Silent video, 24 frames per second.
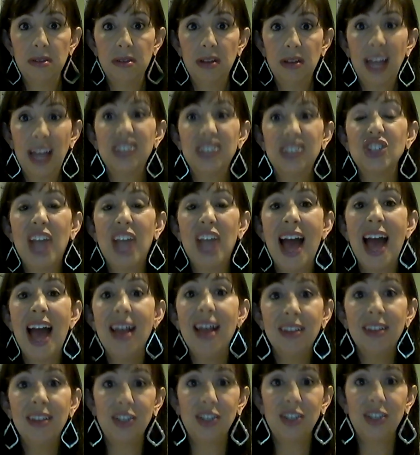I
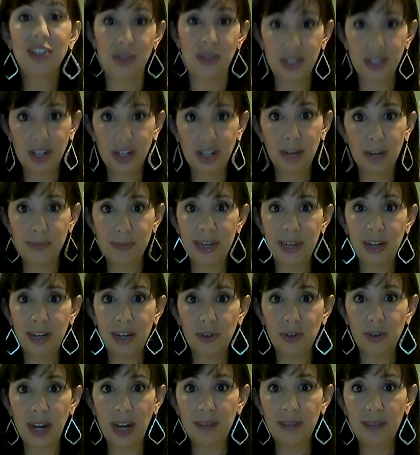challenge you to start being
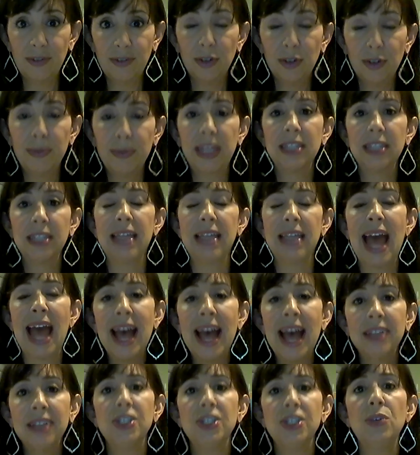grateful, because
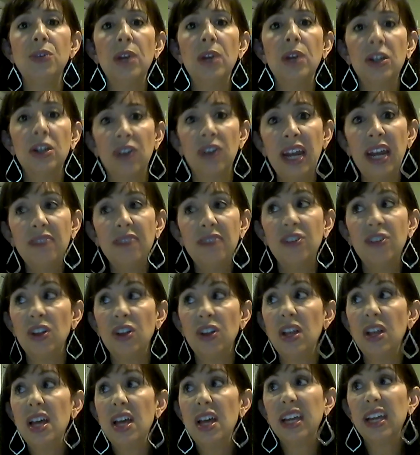as you are
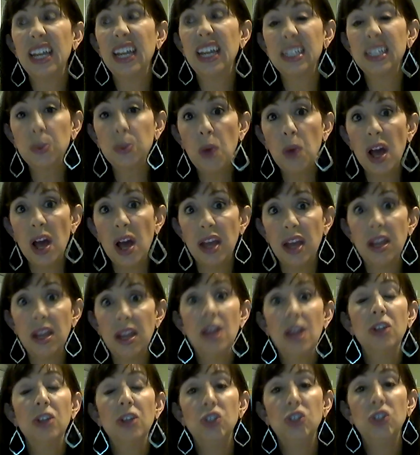grateful, guess what?
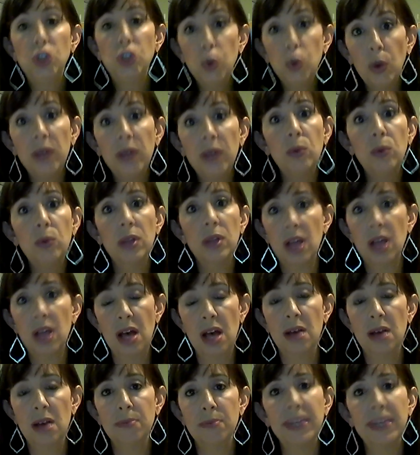Joy will
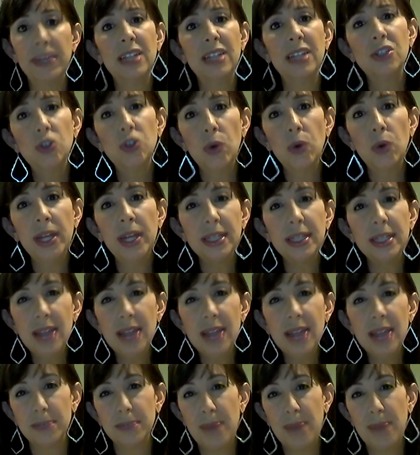come, because joy is not
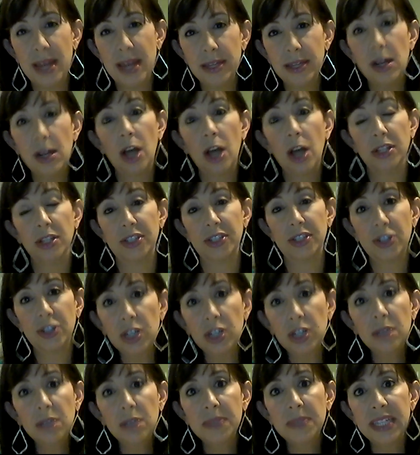dependent on
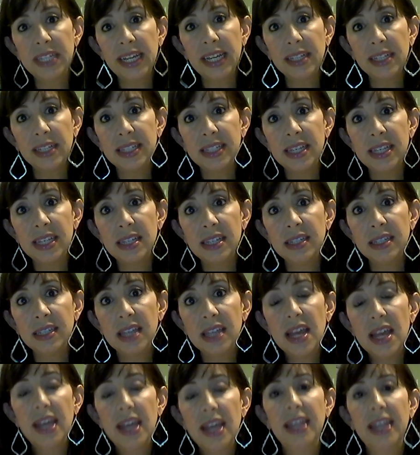circumstances.
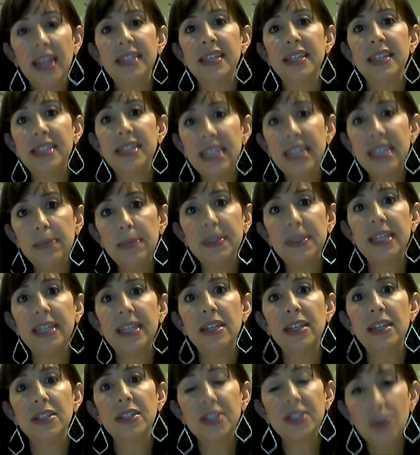It's a
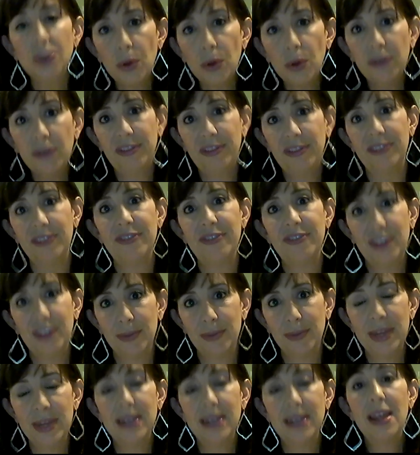deep-seated soul
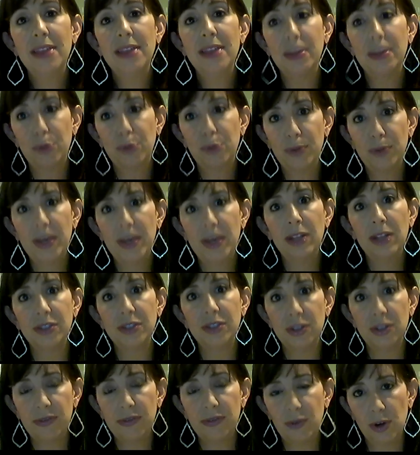fulfillment that propels
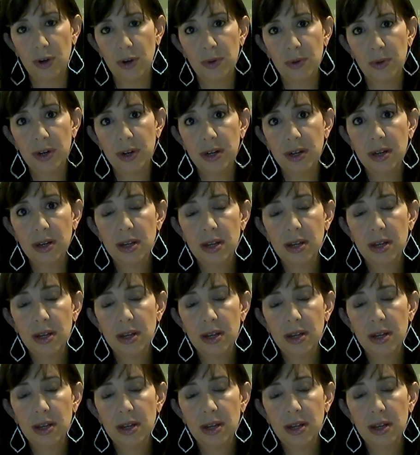you forward.